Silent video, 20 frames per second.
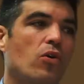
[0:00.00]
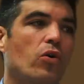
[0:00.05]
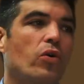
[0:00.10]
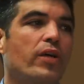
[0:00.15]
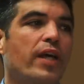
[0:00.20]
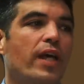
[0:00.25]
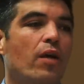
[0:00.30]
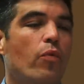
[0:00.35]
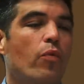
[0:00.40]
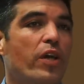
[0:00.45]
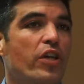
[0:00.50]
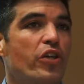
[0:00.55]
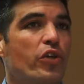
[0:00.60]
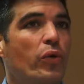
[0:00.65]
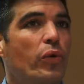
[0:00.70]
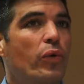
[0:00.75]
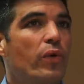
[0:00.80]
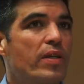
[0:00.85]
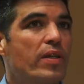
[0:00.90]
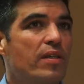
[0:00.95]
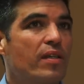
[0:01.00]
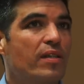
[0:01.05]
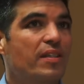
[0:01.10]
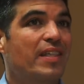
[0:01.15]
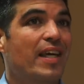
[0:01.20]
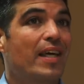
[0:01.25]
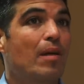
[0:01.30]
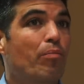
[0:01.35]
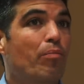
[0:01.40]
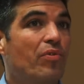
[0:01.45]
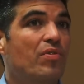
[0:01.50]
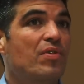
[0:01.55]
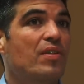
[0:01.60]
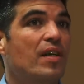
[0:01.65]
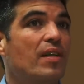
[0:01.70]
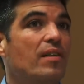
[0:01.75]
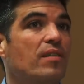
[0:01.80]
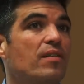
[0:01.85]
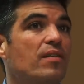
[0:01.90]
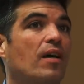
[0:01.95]
the low gear ratio is
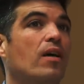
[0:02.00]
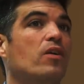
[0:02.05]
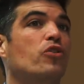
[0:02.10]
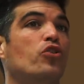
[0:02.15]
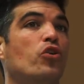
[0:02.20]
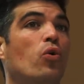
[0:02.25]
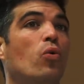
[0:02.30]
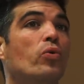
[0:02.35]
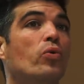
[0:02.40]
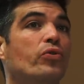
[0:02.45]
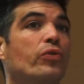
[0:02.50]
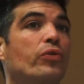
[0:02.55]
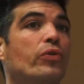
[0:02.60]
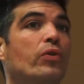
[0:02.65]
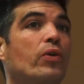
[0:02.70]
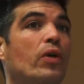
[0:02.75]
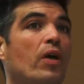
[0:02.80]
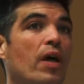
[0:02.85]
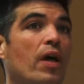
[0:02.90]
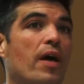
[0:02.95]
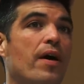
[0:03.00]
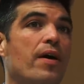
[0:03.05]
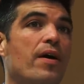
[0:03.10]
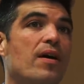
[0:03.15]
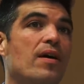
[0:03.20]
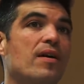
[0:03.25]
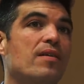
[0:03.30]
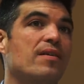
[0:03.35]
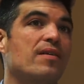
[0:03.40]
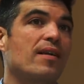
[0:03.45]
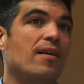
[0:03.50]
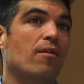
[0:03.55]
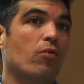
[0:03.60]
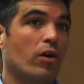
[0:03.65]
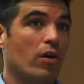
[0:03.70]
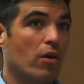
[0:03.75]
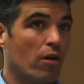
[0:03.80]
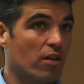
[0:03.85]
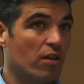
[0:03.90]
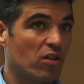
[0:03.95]
10% uh, shorter uh, than
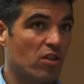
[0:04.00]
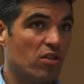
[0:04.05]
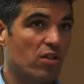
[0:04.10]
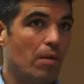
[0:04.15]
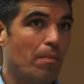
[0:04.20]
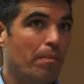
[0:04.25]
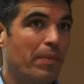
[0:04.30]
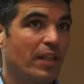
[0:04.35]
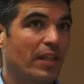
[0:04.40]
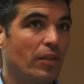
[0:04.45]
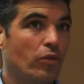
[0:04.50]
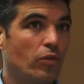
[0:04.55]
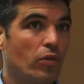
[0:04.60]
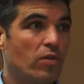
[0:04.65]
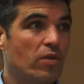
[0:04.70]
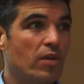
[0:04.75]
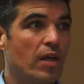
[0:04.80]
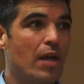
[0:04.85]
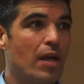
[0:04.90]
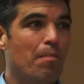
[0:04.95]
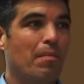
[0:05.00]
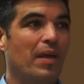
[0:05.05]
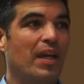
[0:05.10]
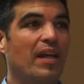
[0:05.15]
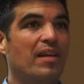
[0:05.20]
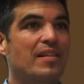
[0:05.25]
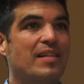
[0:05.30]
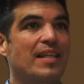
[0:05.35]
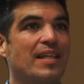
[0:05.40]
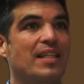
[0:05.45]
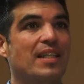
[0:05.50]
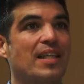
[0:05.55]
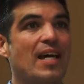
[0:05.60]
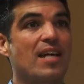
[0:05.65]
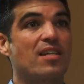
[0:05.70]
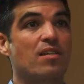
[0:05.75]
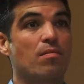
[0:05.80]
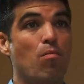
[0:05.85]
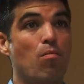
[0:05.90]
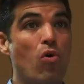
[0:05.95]
our closest competitors, meaning that it
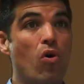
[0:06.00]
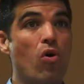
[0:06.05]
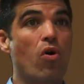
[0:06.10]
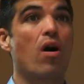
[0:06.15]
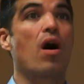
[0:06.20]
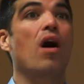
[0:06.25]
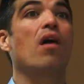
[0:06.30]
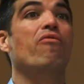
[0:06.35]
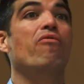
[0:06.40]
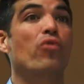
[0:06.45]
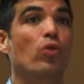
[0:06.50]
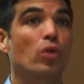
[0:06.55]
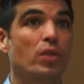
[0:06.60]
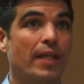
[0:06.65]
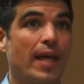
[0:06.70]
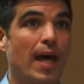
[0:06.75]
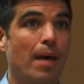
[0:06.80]
has more off-road